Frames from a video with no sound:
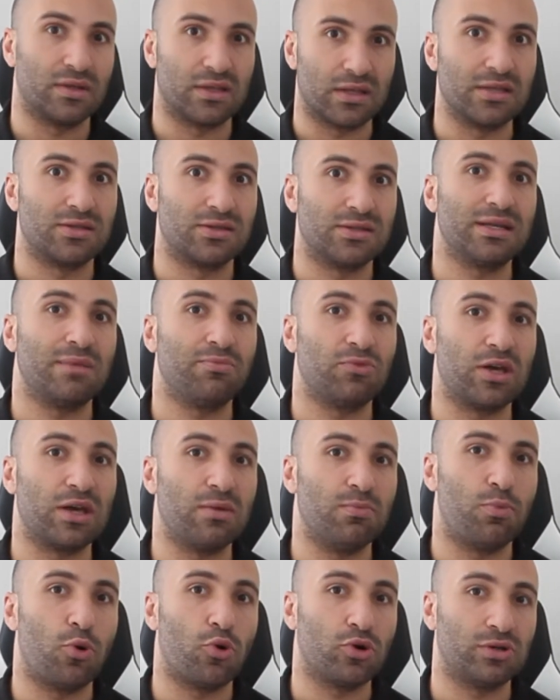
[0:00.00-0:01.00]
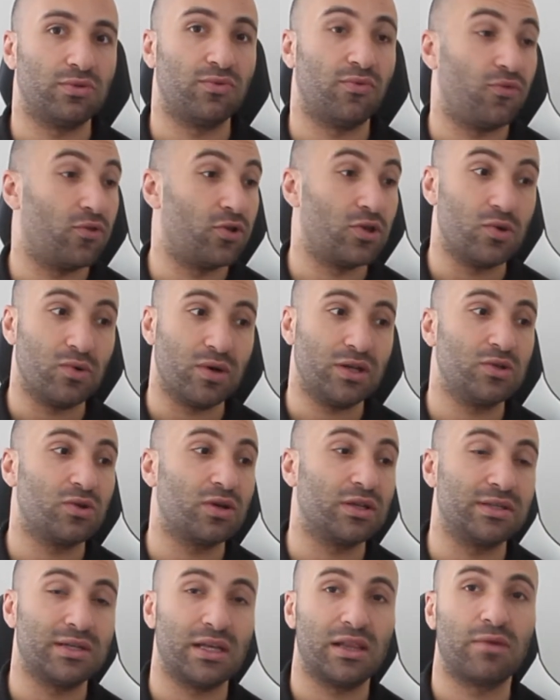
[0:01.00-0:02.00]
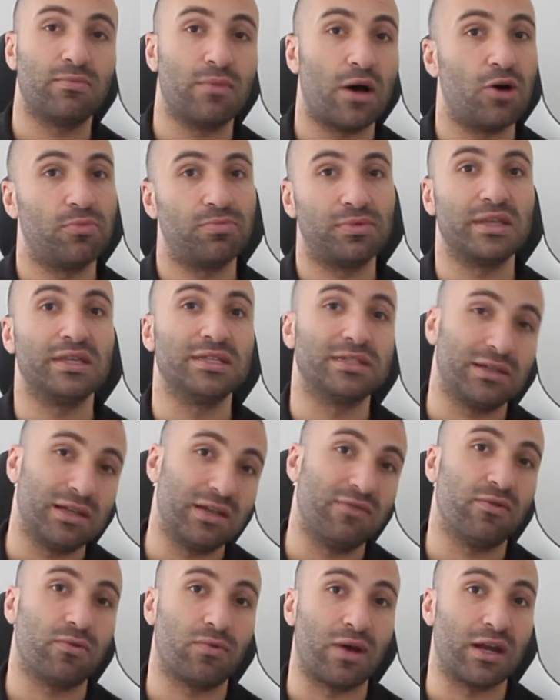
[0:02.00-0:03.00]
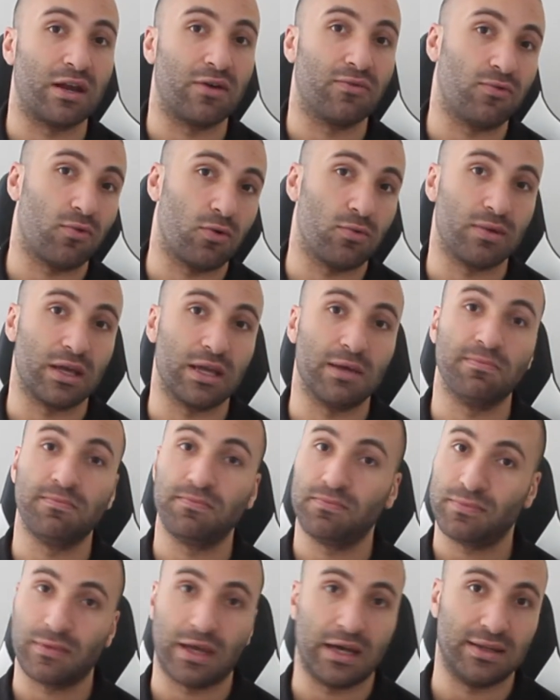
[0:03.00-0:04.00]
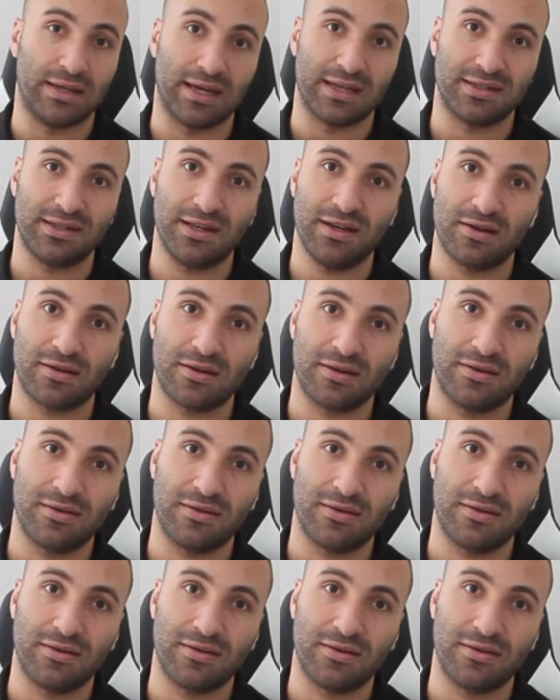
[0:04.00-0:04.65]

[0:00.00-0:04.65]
It's something important for you, and you can tell him, oh, please leave a rating for me. And that's it.